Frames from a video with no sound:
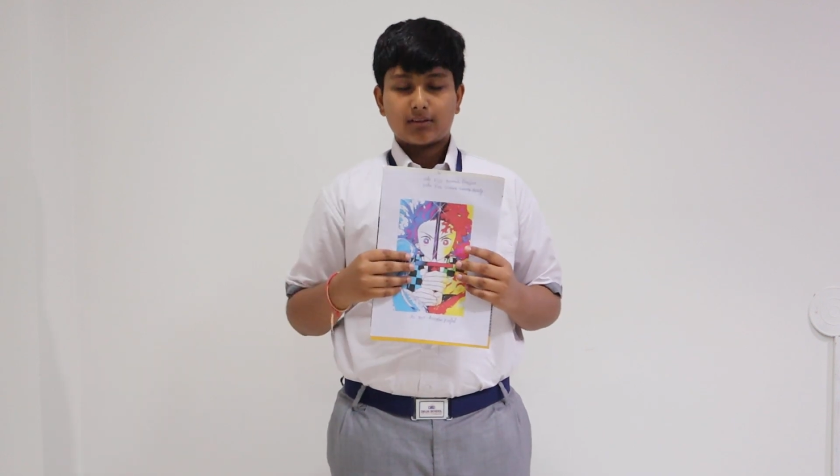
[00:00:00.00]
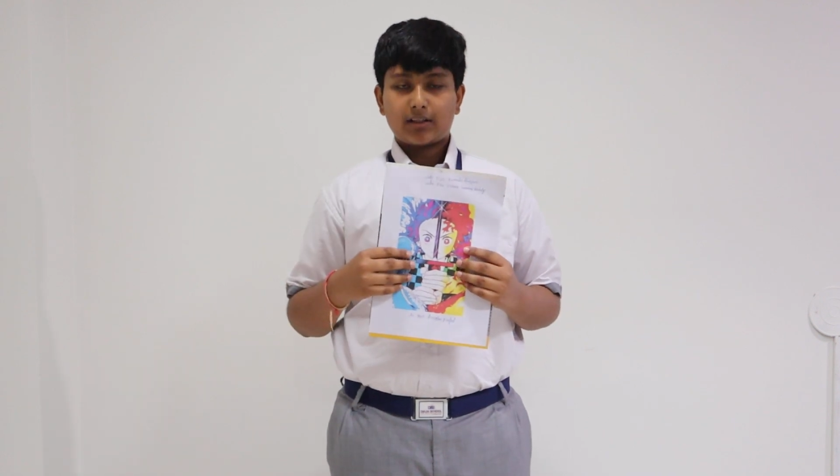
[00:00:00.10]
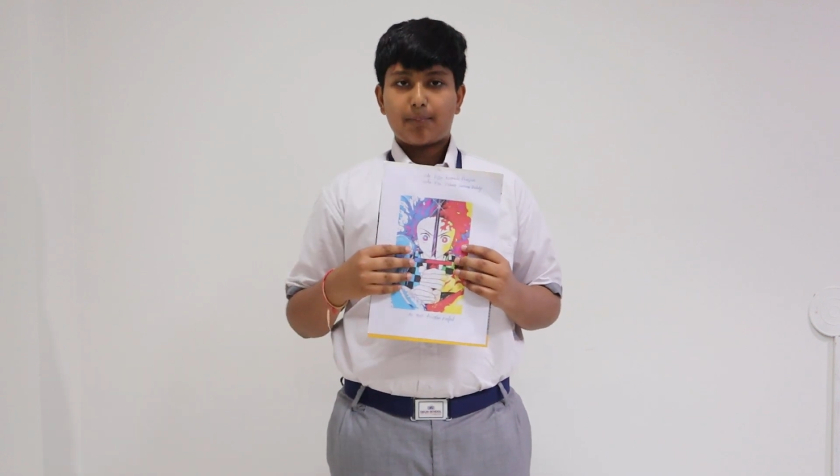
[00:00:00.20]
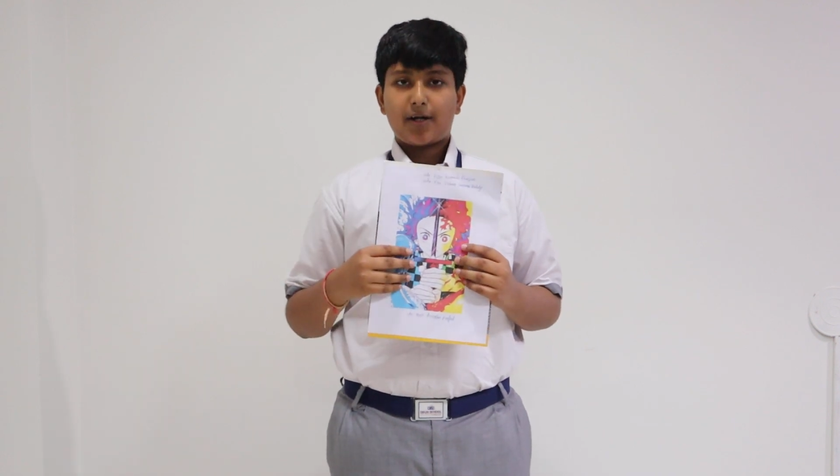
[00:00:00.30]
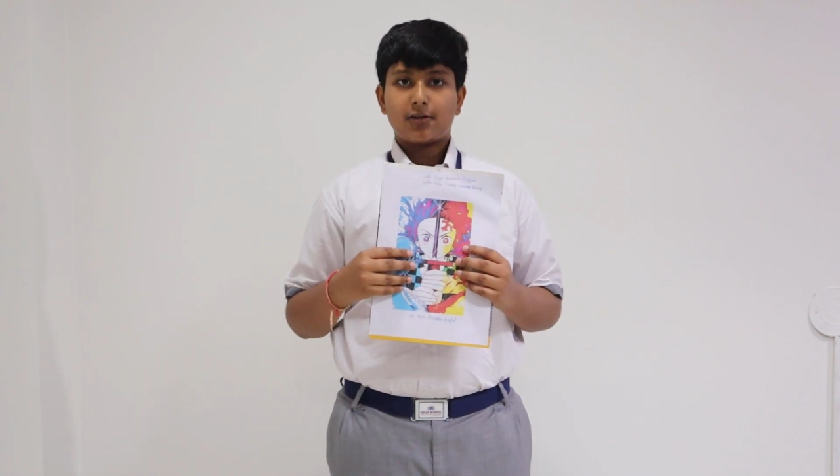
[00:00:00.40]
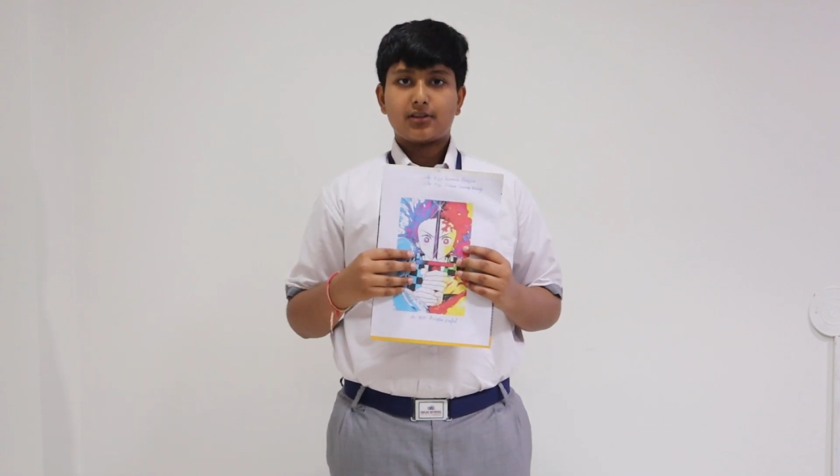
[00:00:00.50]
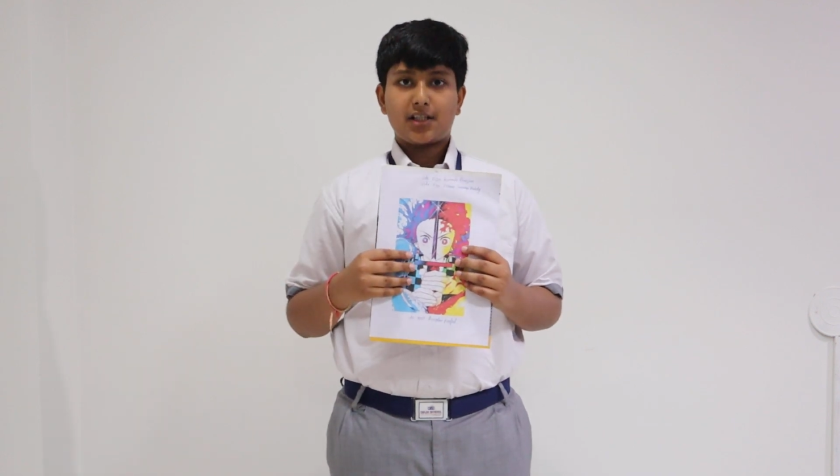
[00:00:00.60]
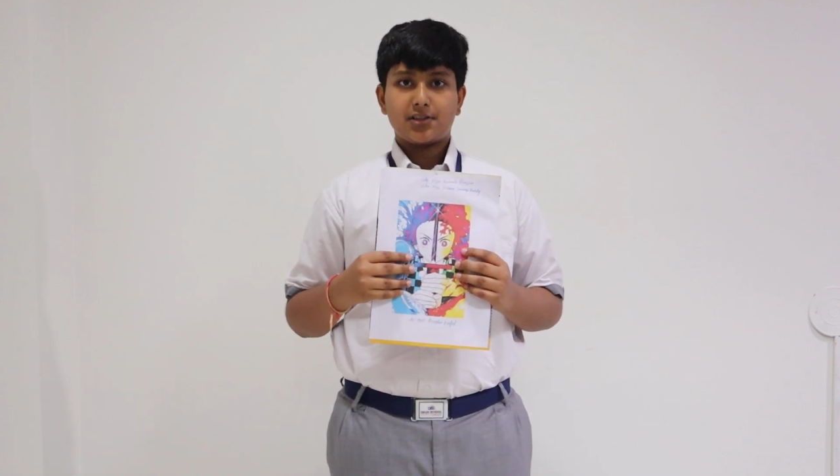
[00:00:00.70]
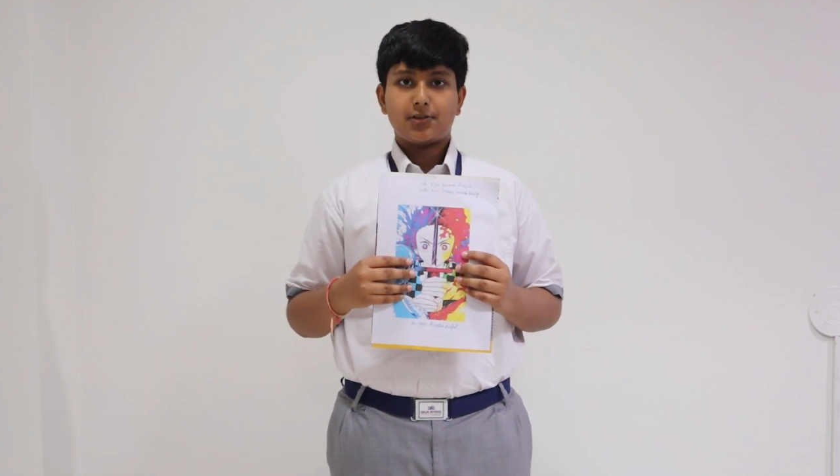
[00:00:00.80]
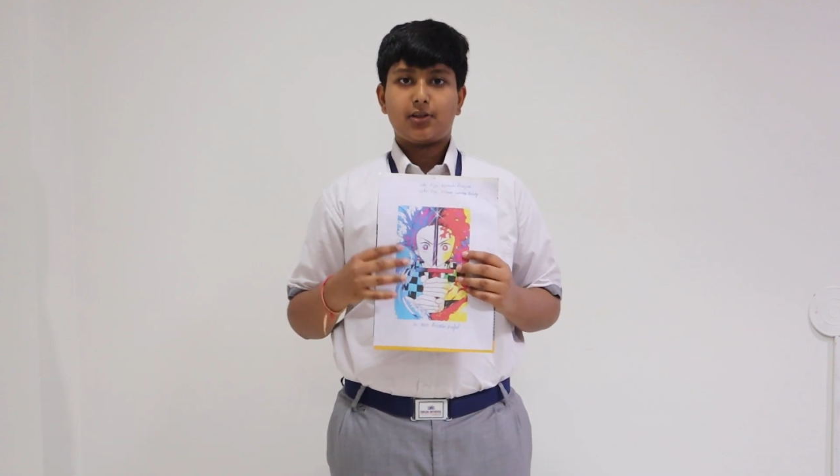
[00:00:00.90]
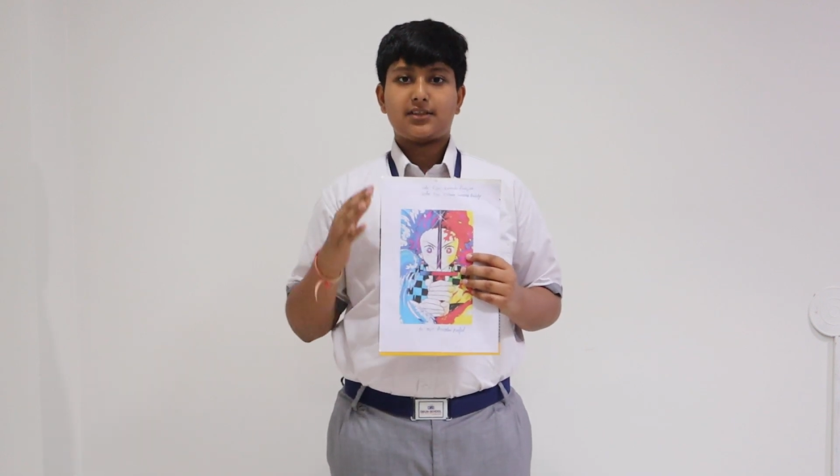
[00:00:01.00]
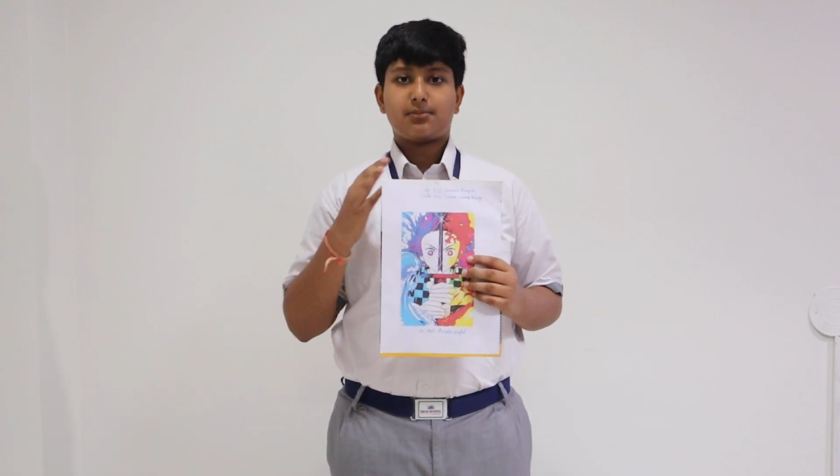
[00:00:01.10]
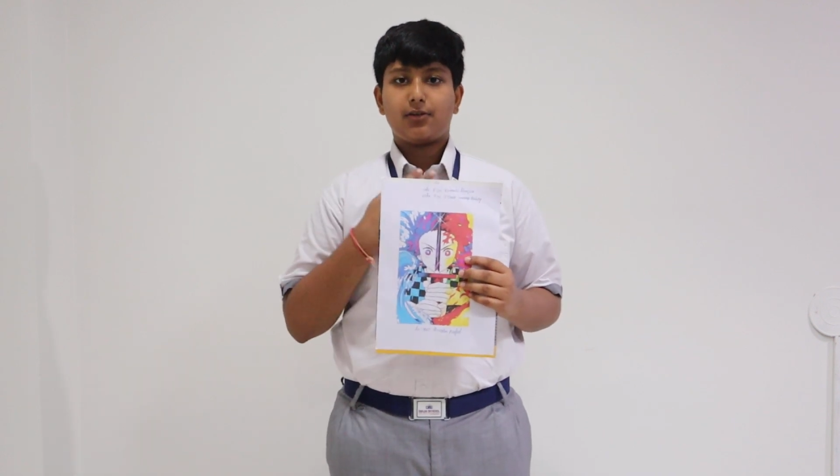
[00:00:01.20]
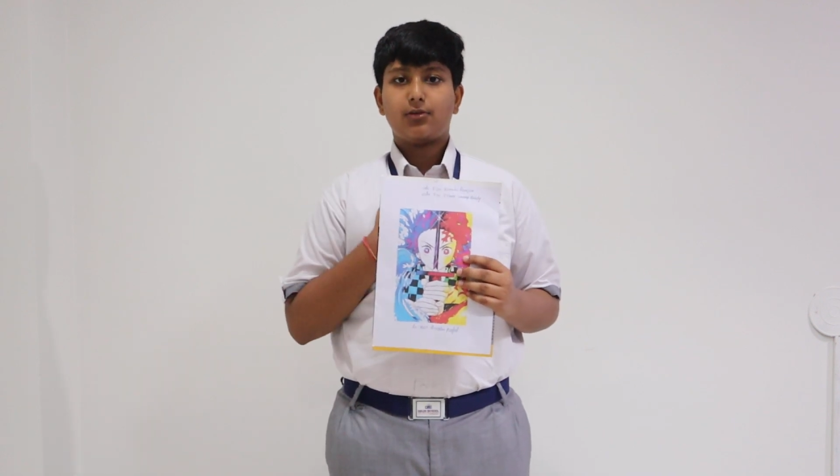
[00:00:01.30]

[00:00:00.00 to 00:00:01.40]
Kamado Tanjiro as my